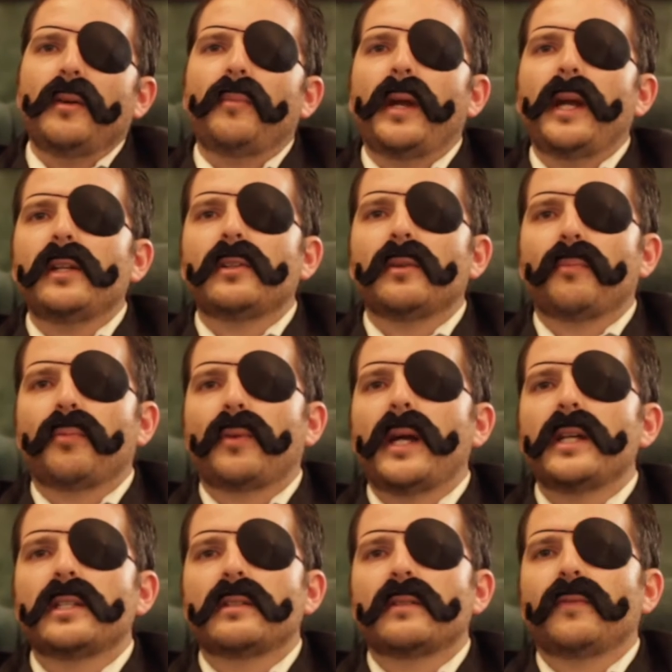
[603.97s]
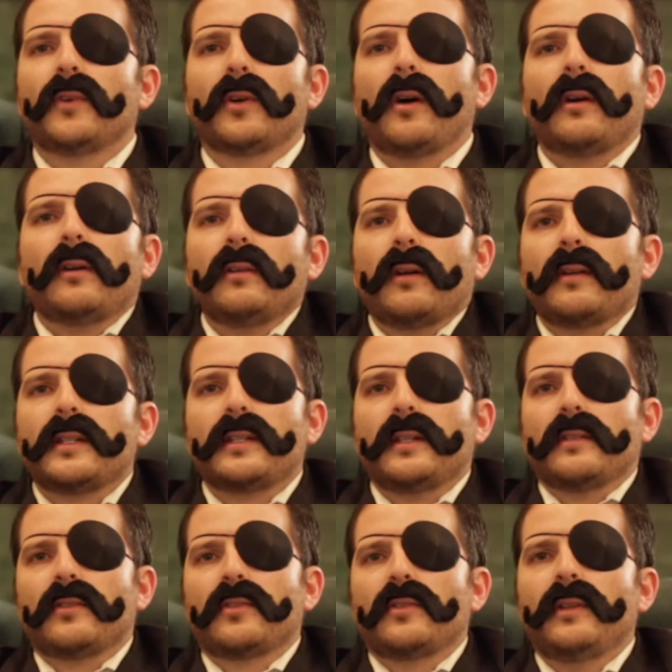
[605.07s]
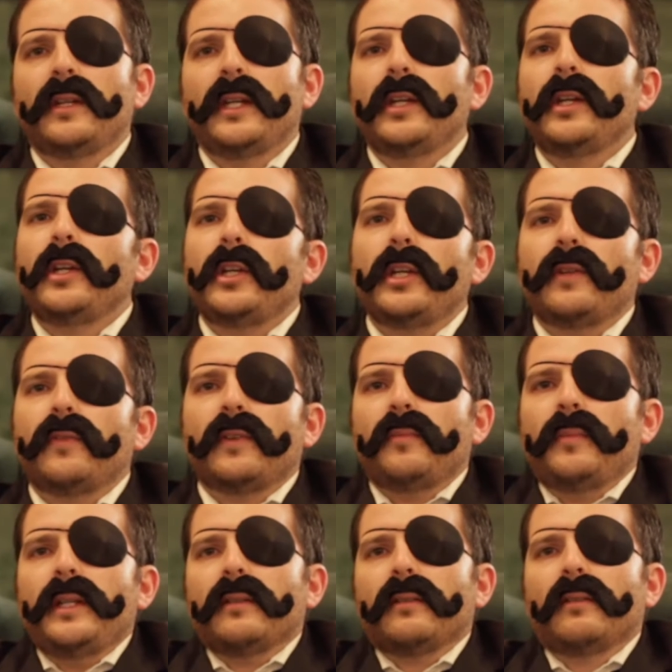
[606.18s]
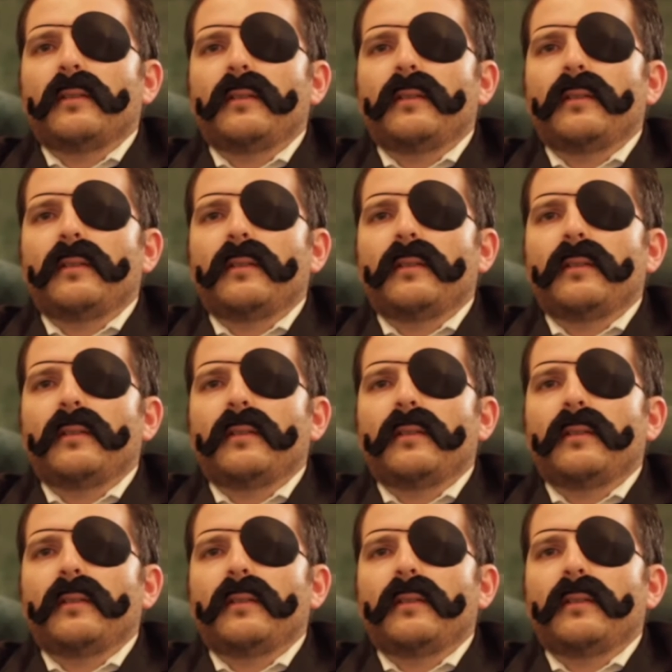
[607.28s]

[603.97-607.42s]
paid the price for all our sins, even me.